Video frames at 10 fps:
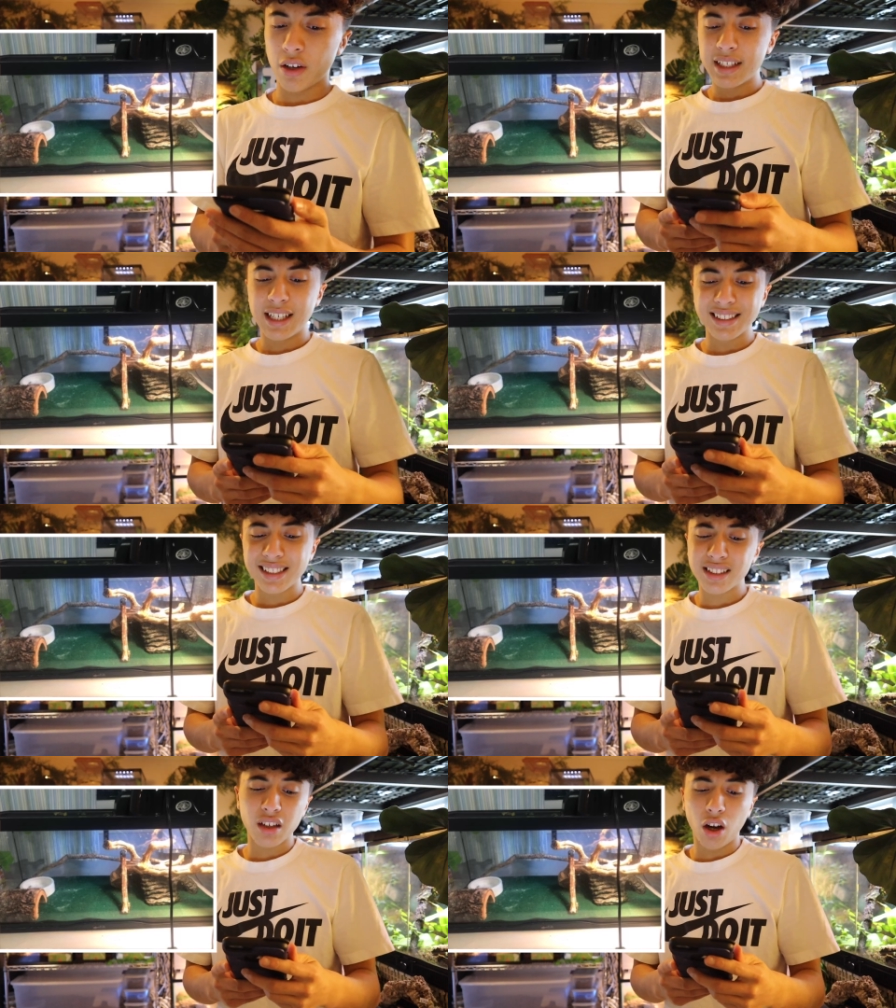He says,
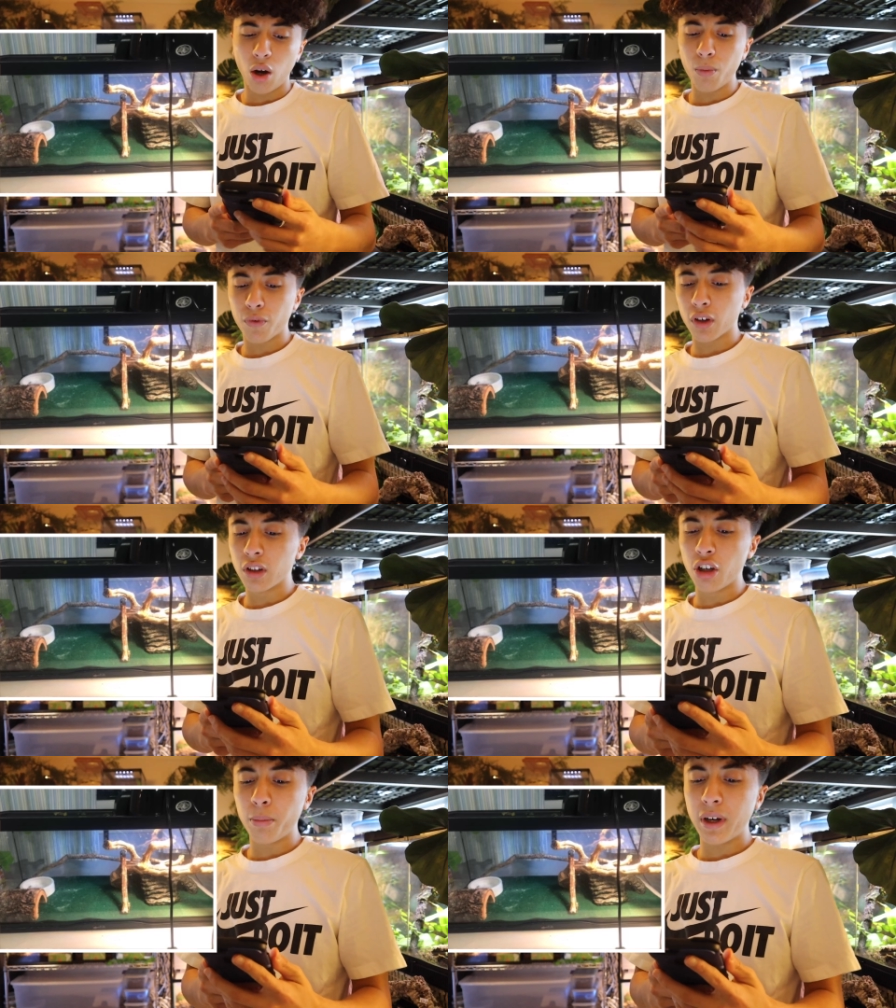this is a home for a
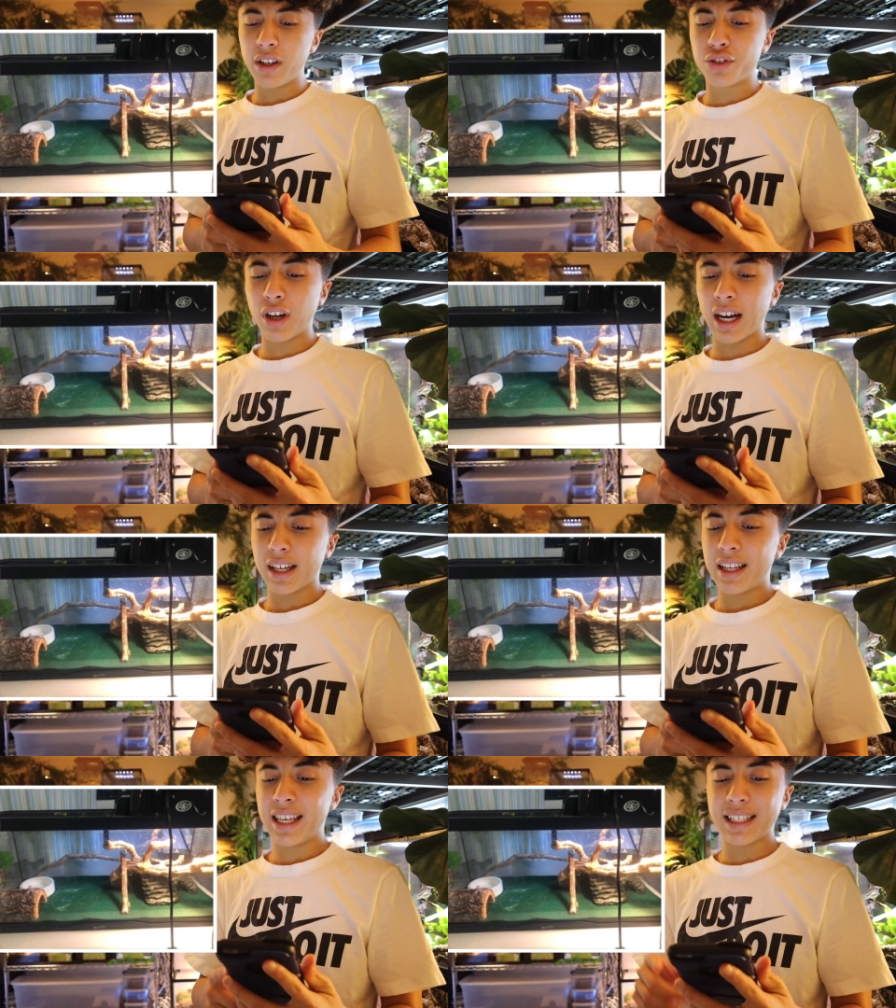little bearded
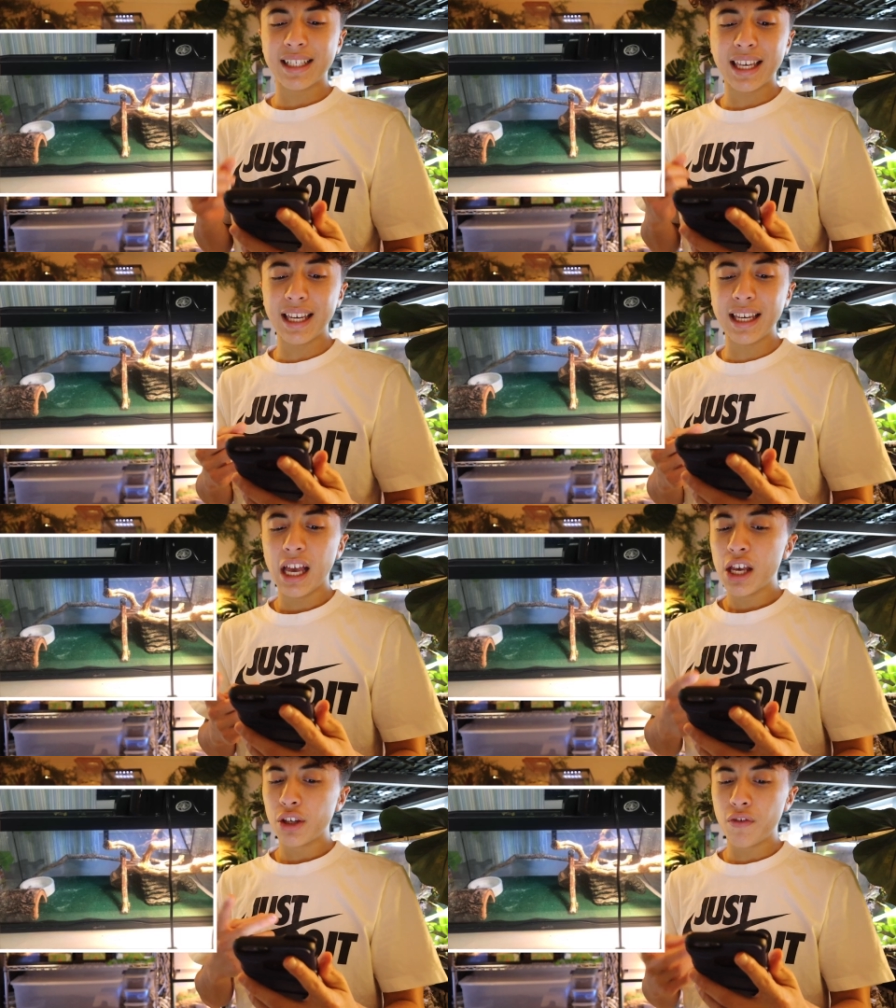dragon. He has heat,
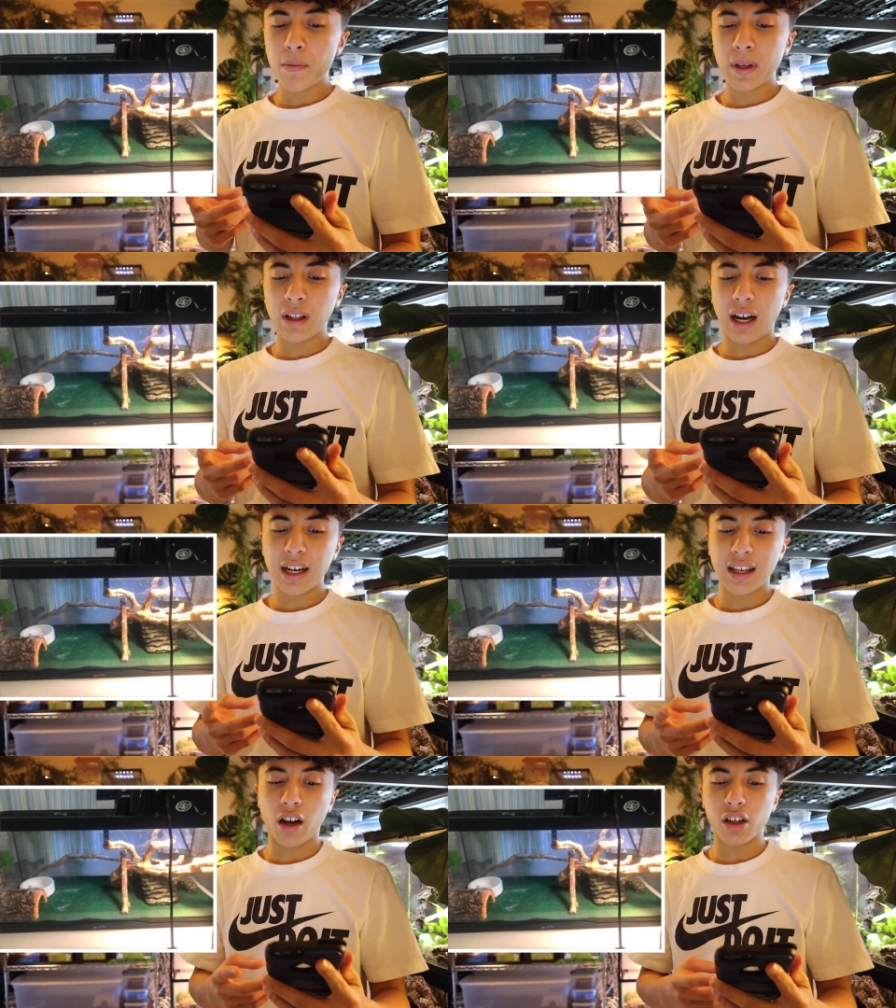UVB
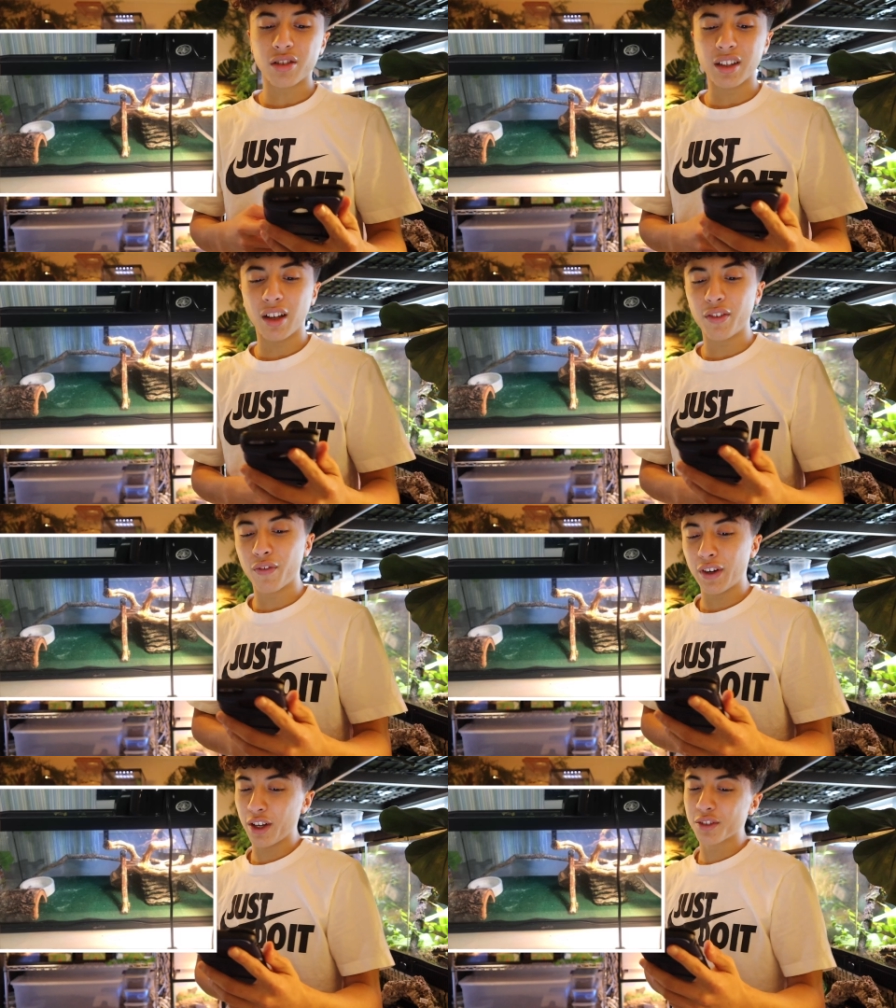lighting. Also, I love your
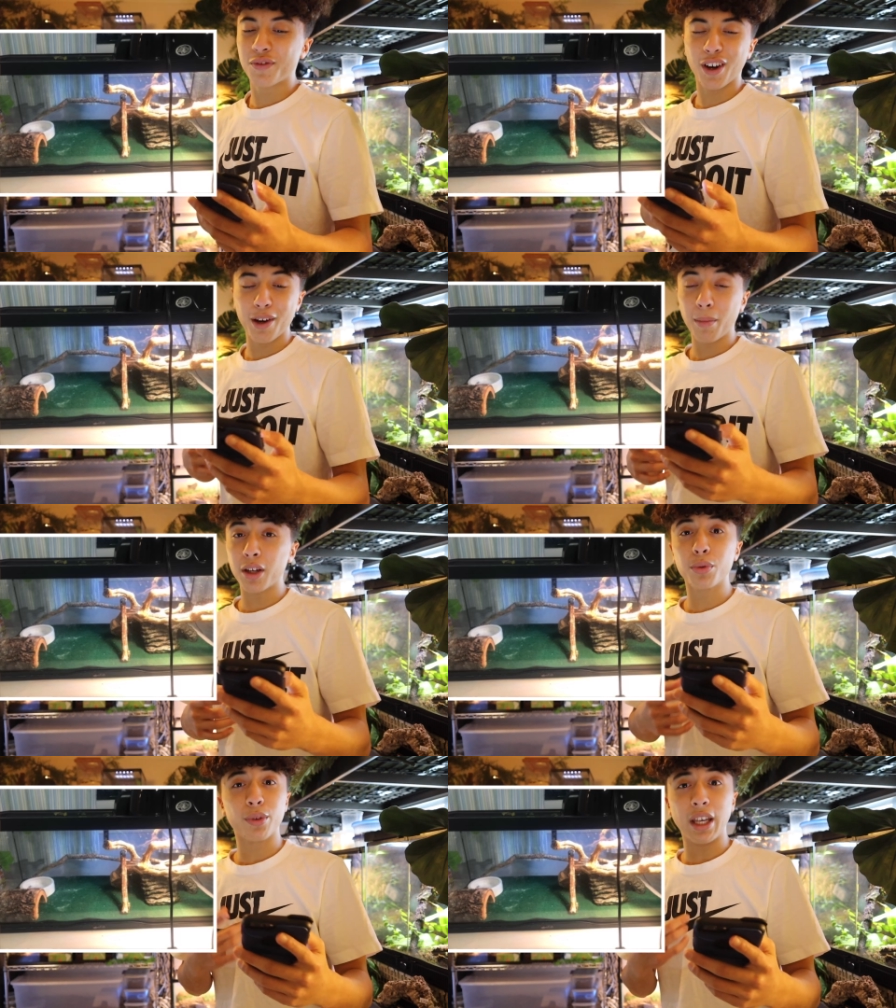videos very
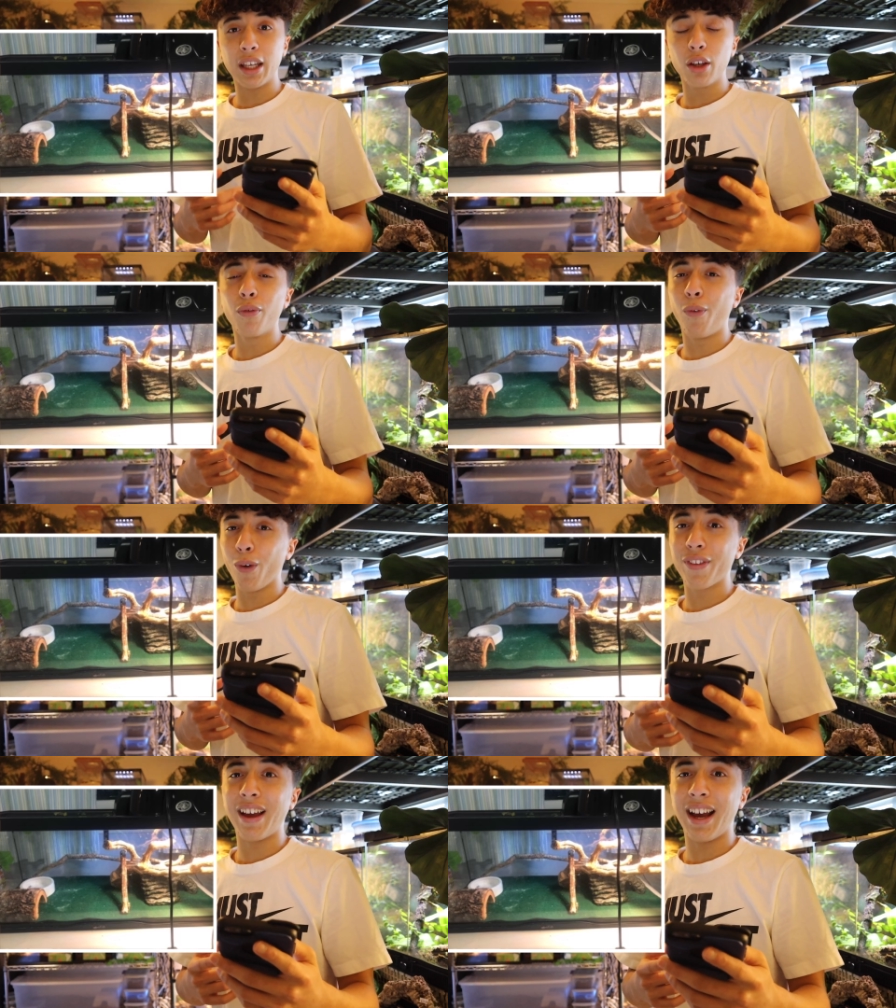much. Well, thank you
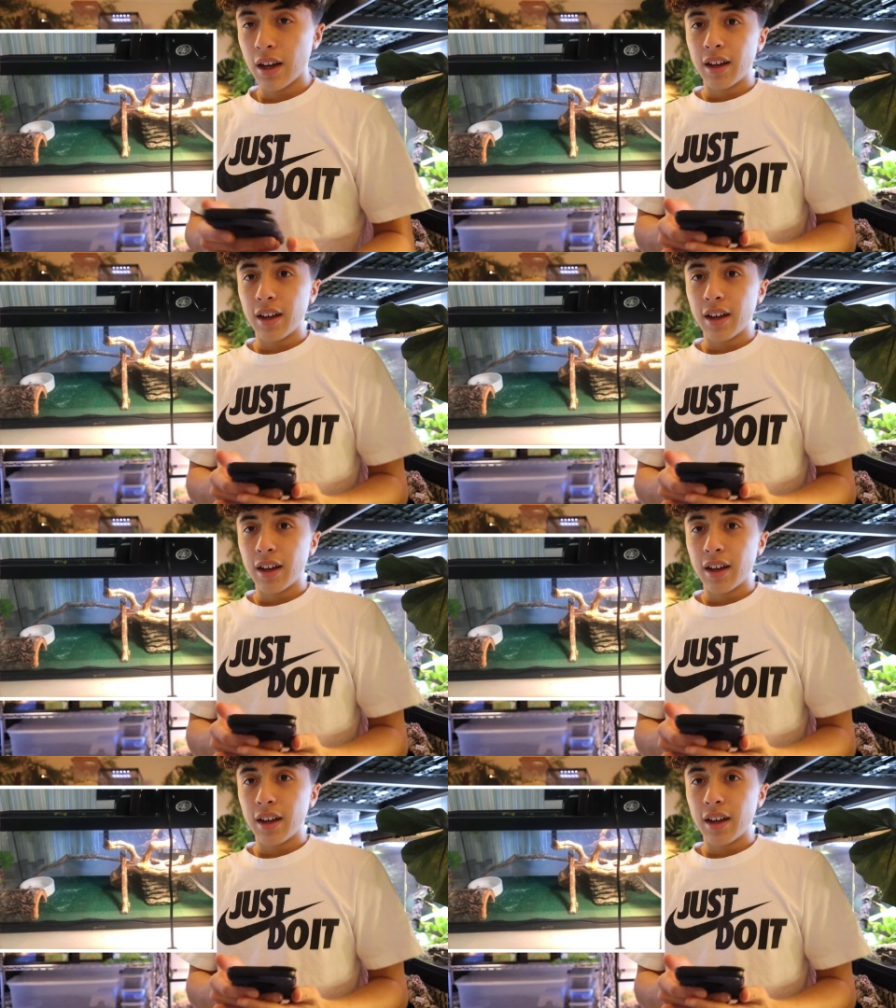for that.